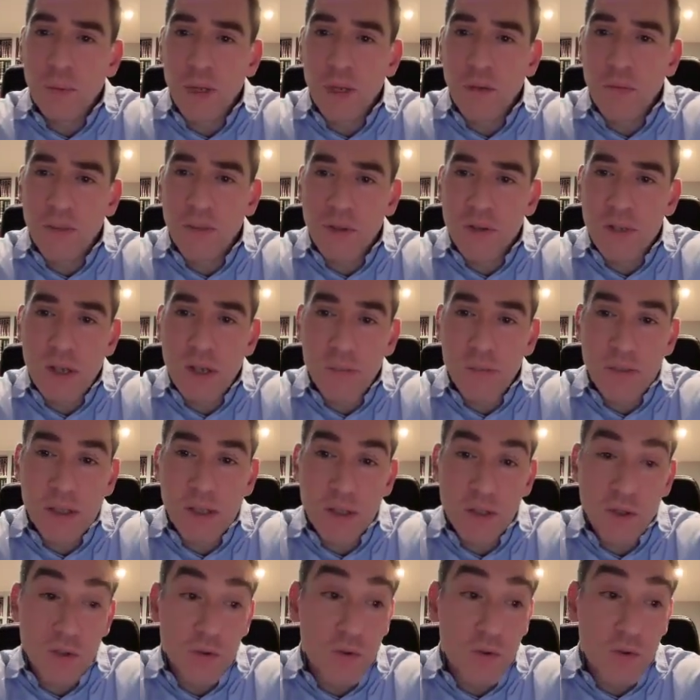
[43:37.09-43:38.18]
But if there's
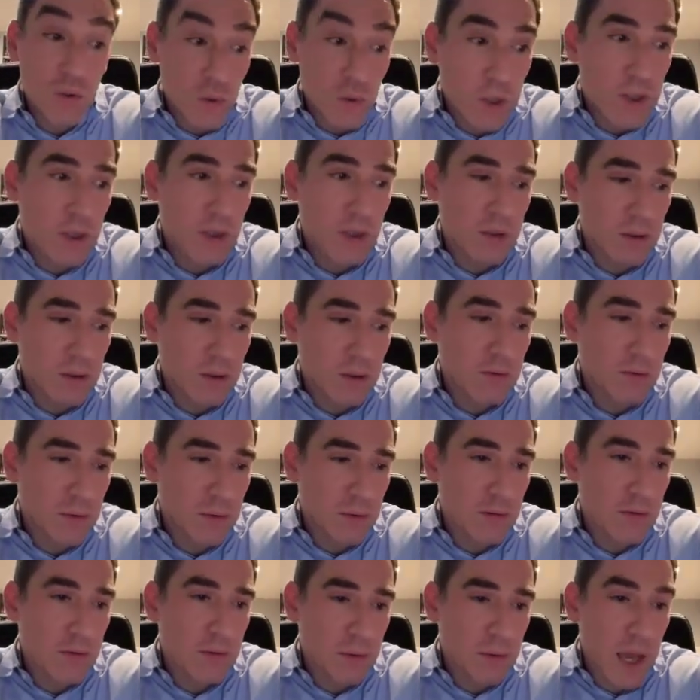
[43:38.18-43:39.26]
something that you're doing
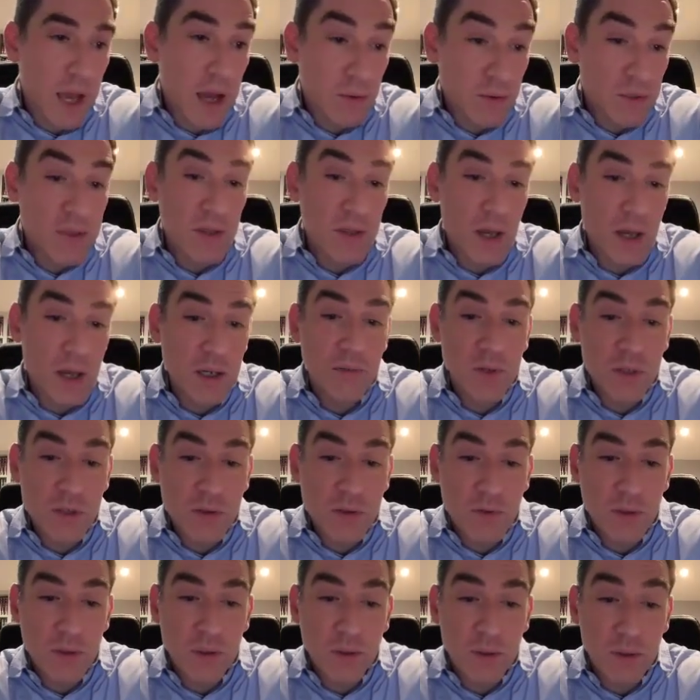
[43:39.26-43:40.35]
outside of
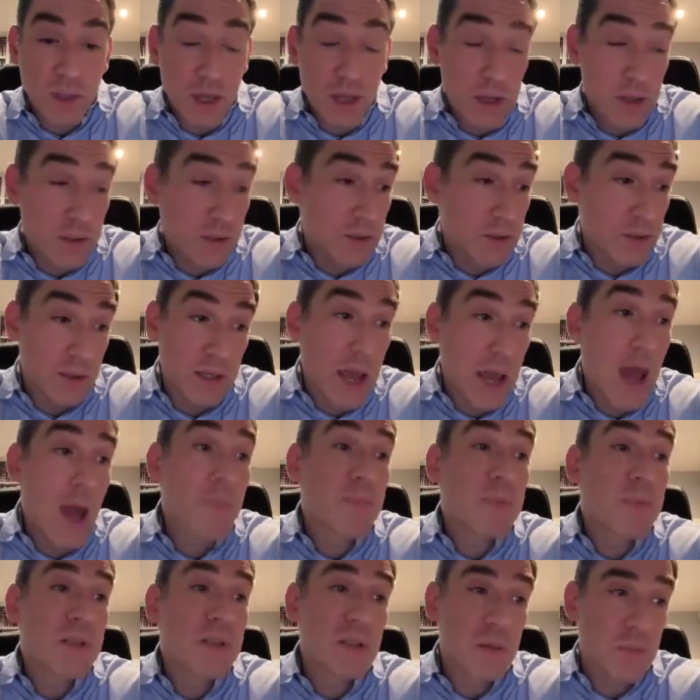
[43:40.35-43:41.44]
Israel, and it
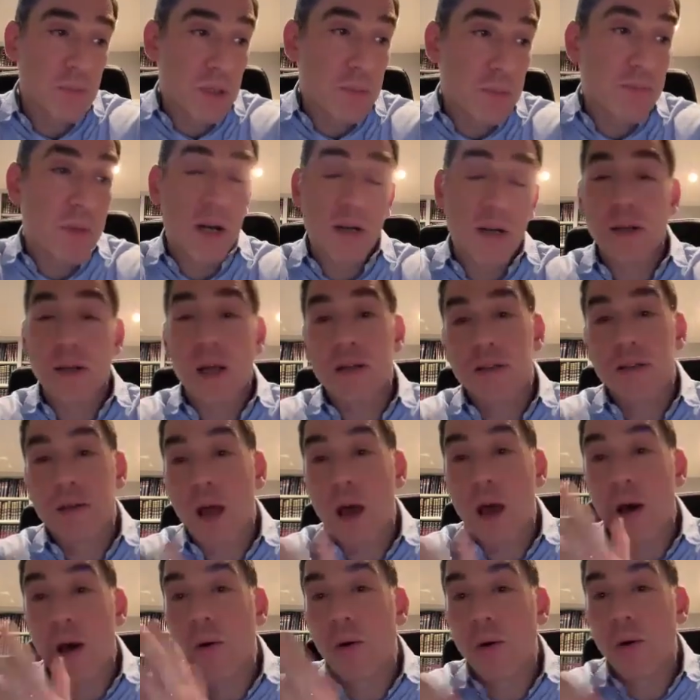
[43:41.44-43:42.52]
happens to be
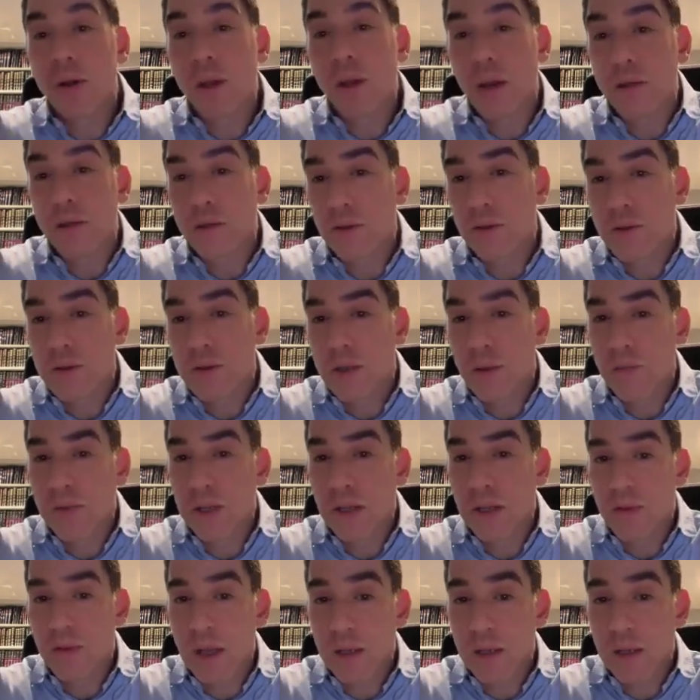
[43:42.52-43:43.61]
Parnasa oriented or
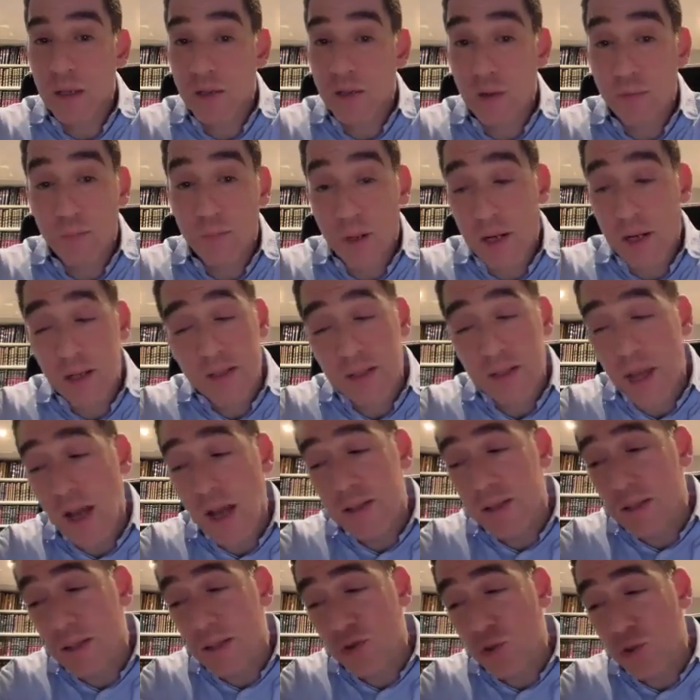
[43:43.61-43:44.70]
something of that nature. And
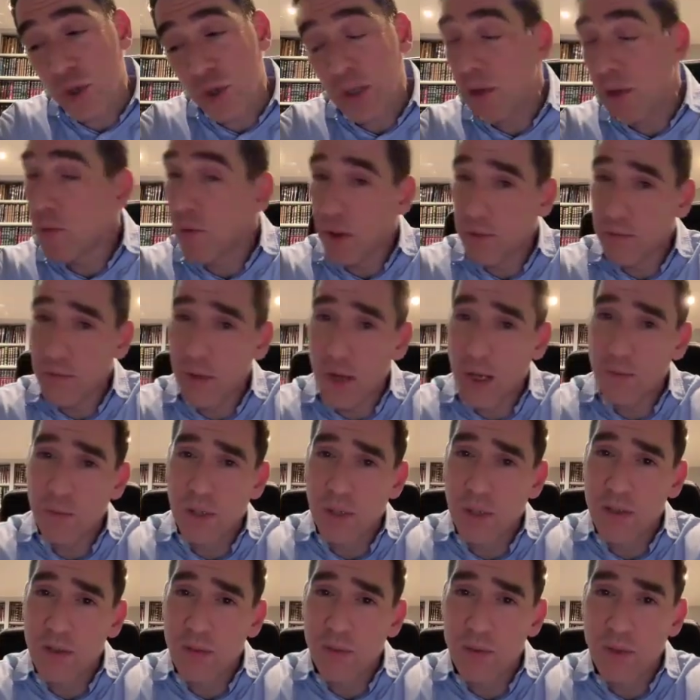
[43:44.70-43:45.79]
Parnasa is a tricky one, right?
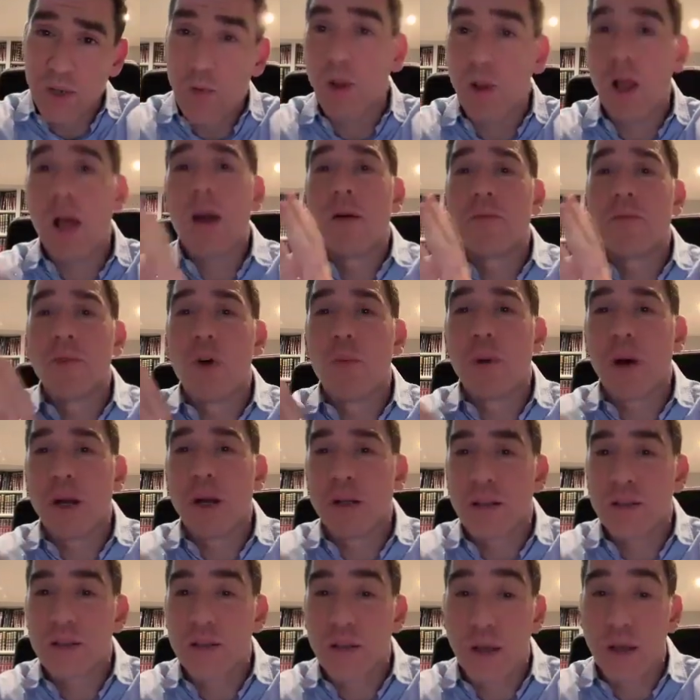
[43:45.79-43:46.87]
Because we say, well, I have no
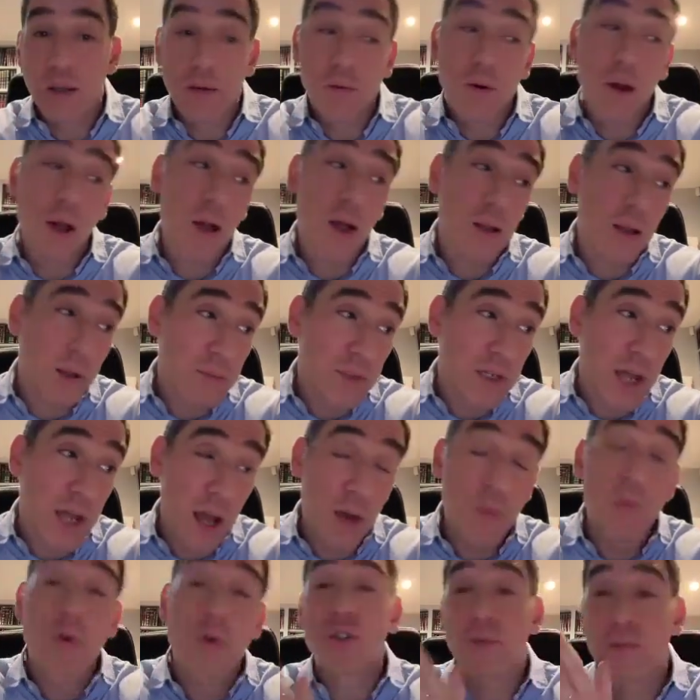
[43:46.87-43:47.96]
Parnasa there. Well, I mean,
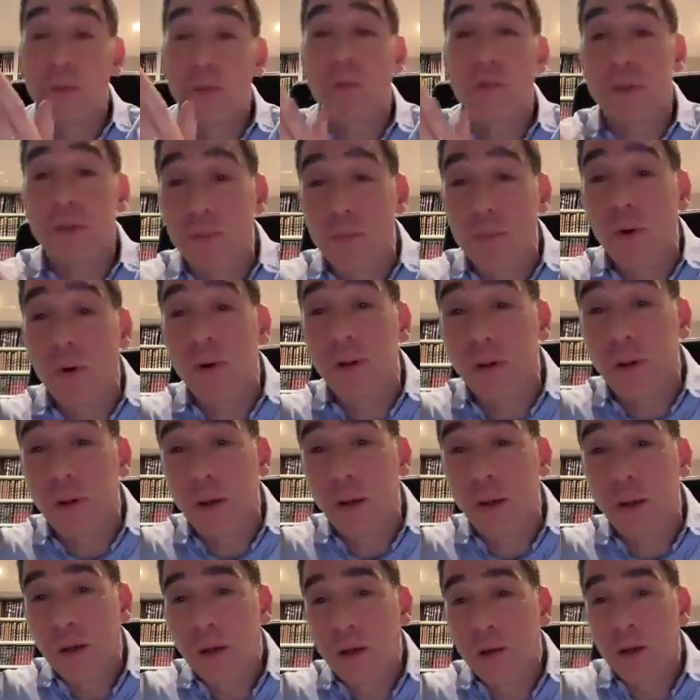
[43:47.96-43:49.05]
how much have you explored
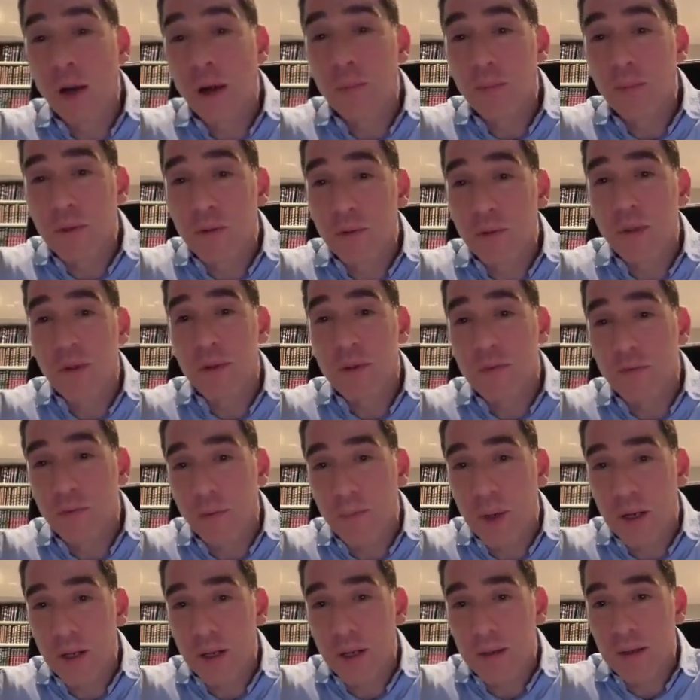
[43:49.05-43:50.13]
your opportunities
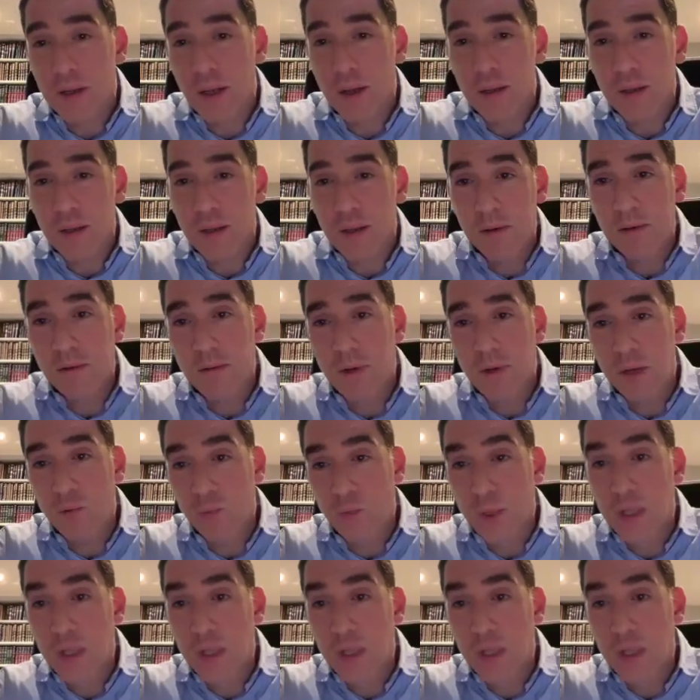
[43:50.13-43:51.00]
for Parnasa there, right?